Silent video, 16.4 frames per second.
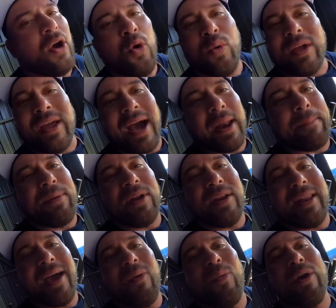we got to put
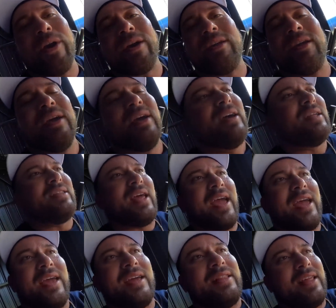in that work
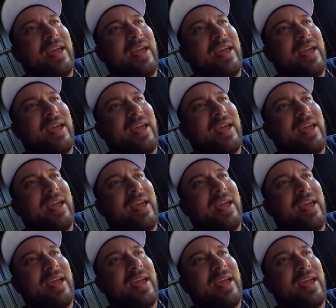day in,